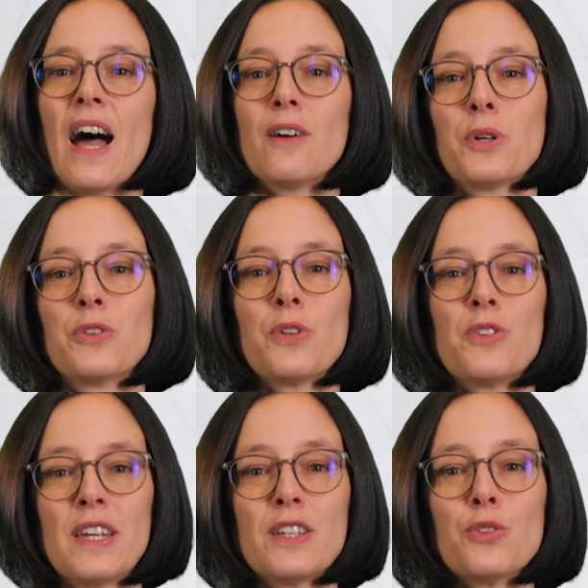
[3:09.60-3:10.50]
I want to
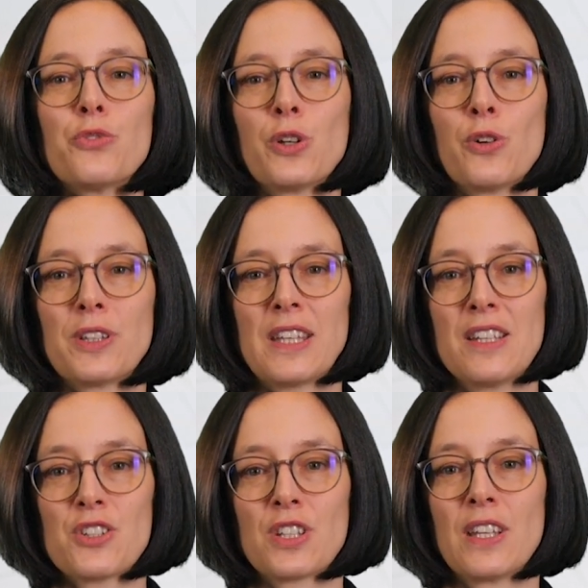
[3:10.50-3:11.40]
thank you for your
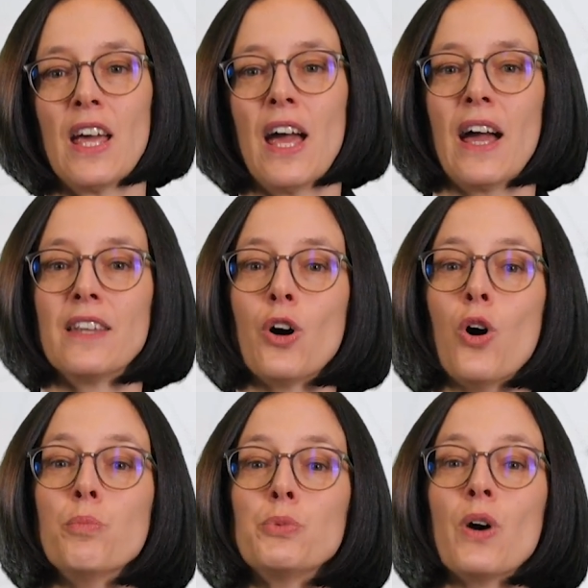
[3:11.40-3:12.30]
attention and
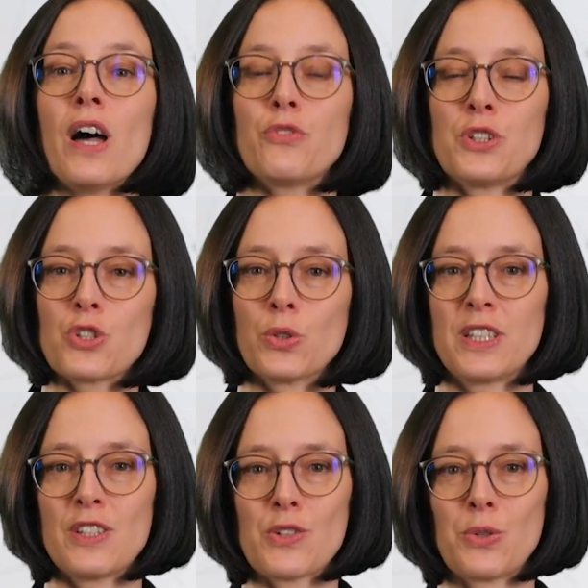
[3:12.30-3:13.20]
hope you have enjoyed
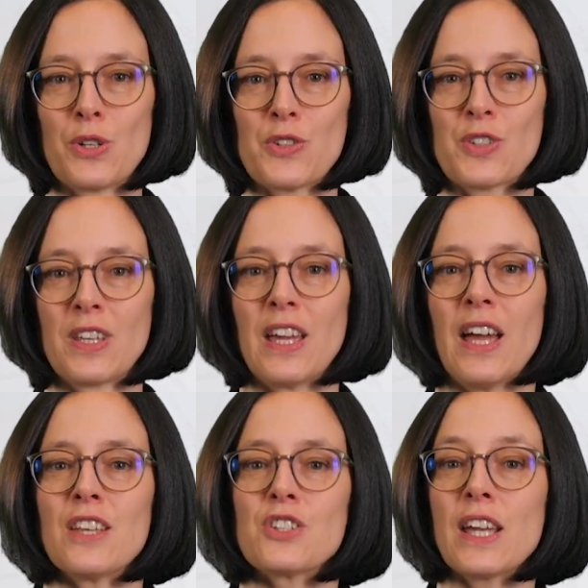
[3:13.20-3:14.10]
this course.
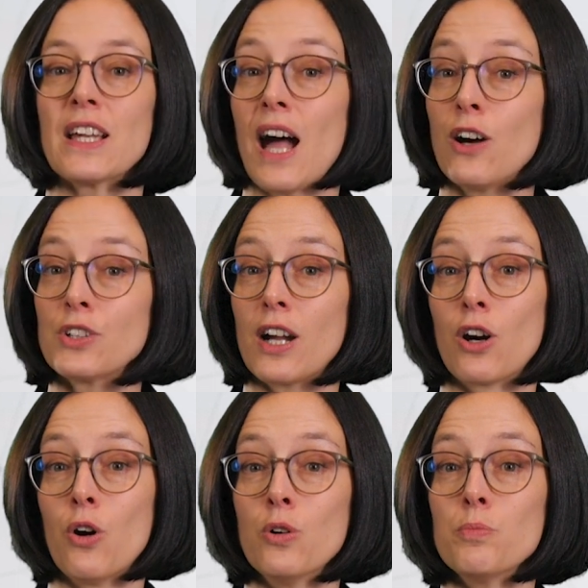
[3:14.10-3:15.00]
Check out
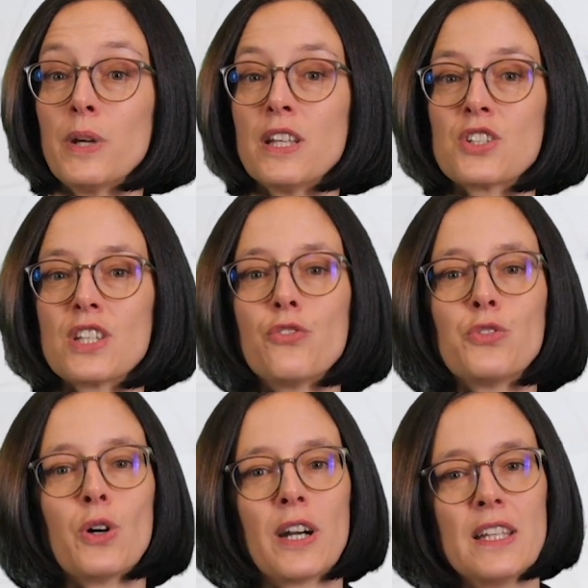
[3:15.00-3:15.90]
our homepage if
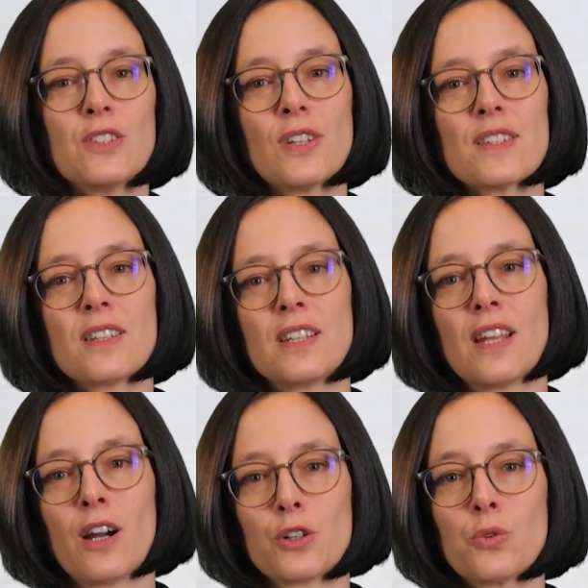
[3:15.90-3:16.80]
you are interested in
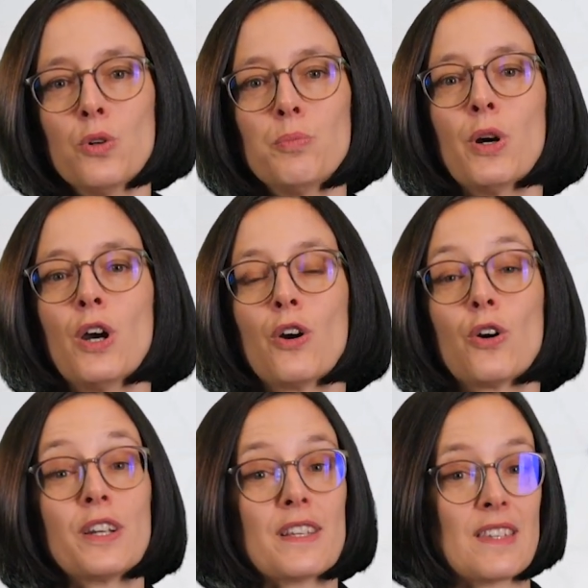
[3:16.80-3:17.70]
our group
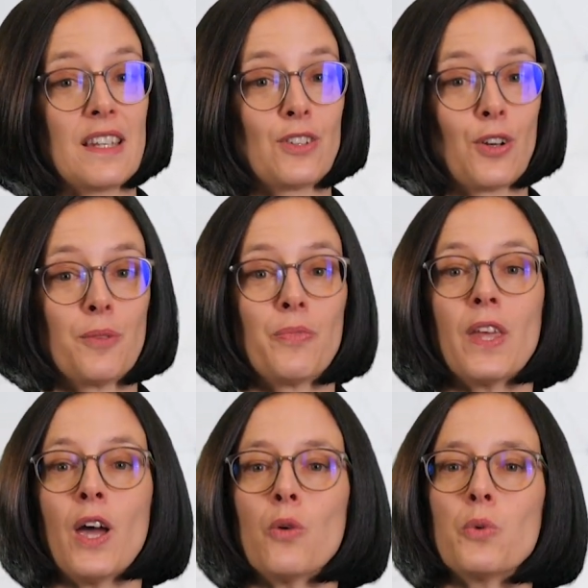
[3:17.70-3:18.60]
or the center.
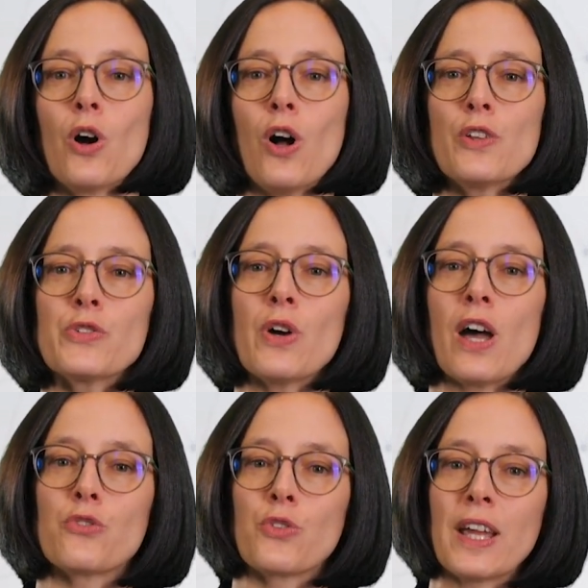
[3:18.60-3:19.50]
We also
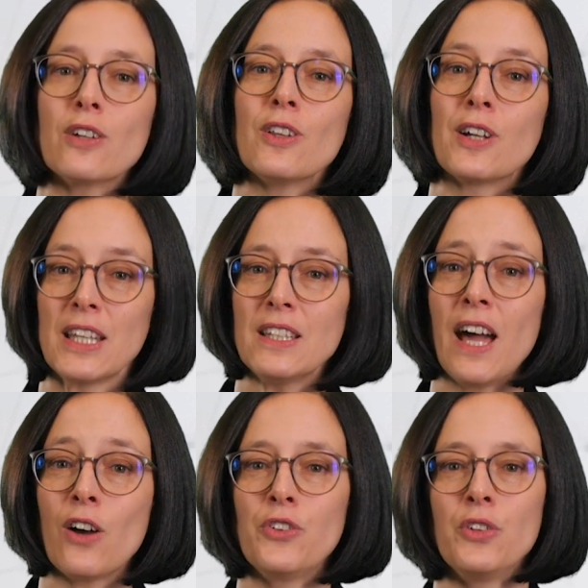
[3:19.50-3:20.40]
have regular
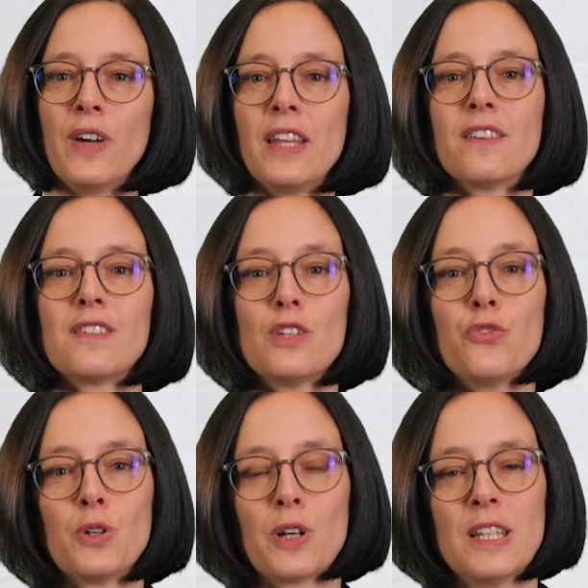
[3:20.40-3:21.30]
in-house events
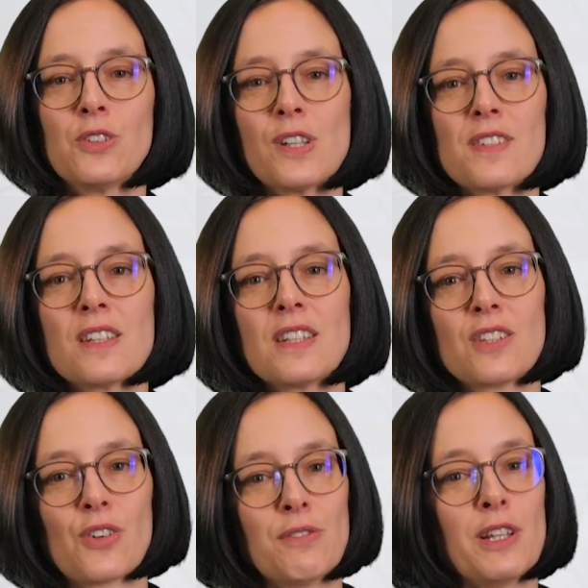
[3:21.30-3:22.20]
if you are interested in
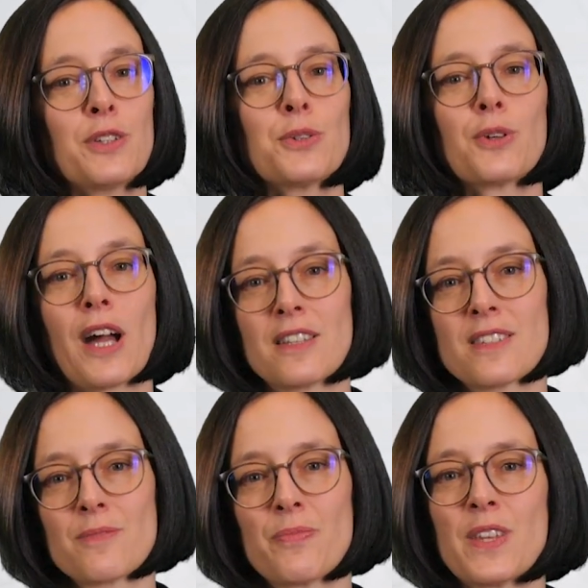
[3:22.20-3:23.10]
traveling to
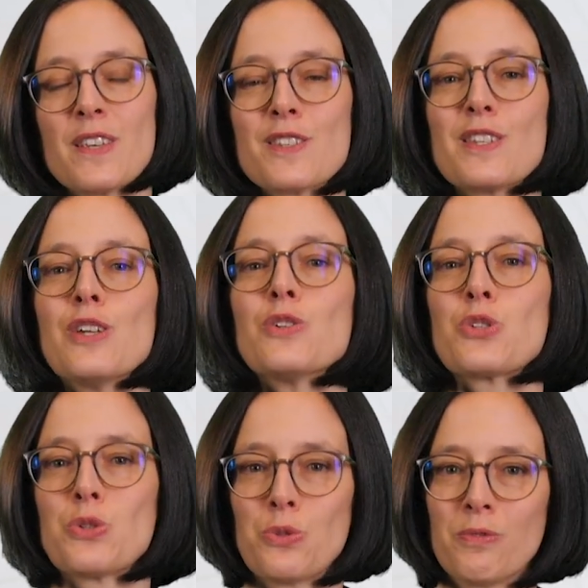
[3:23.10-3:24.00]
Graz. See you
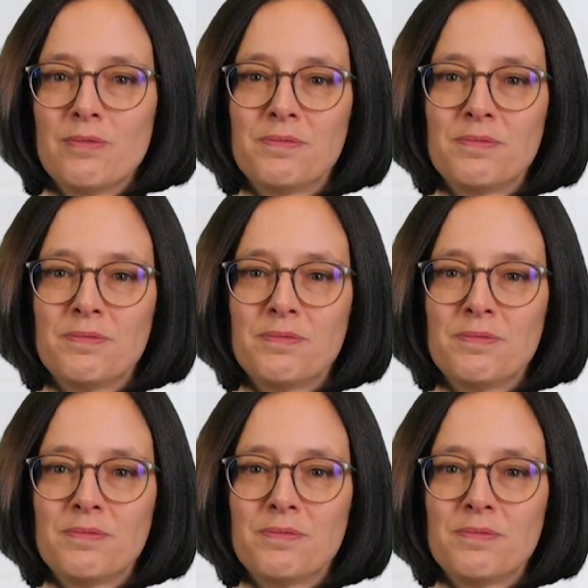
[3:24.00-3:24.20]
soon!